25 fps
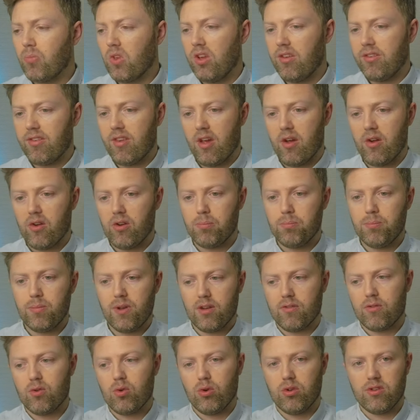So, but
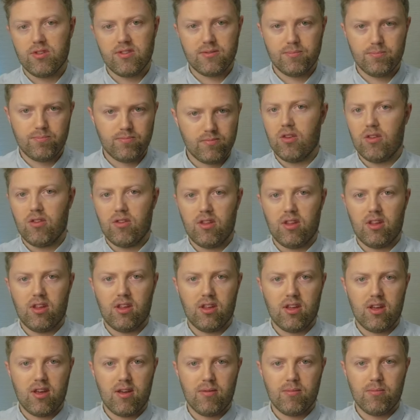of course the
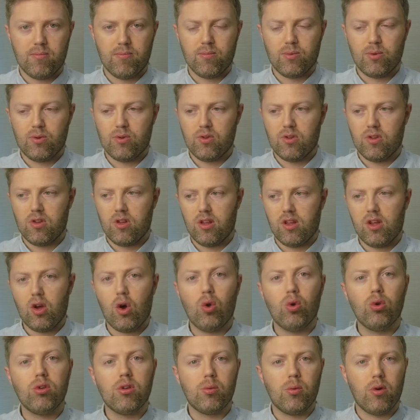
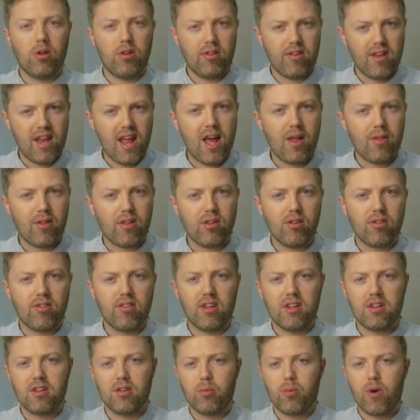older ones now that you'll
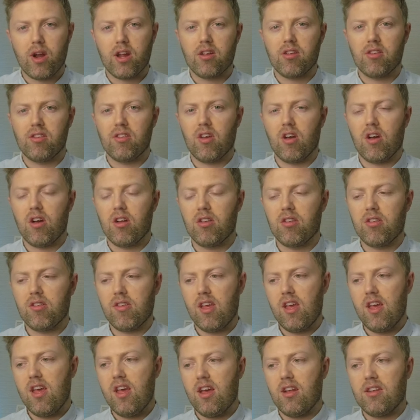see in the wreckers yards
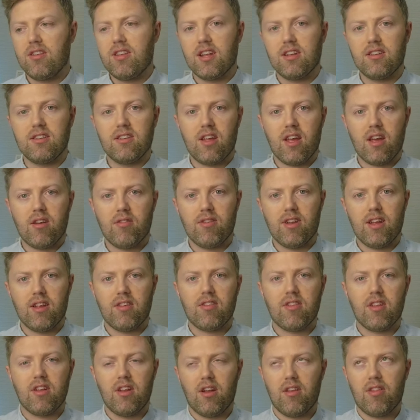tend to have less
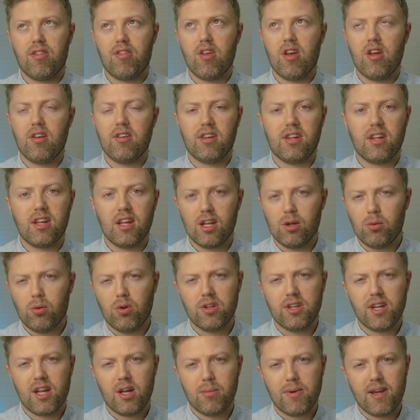than a 30
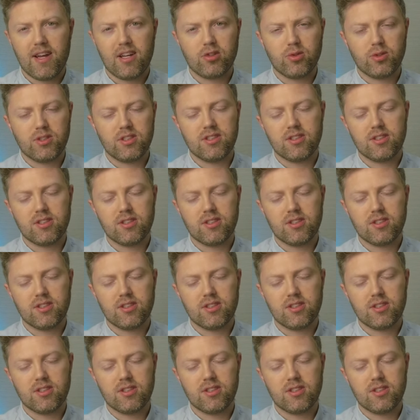kilowatt hour battery.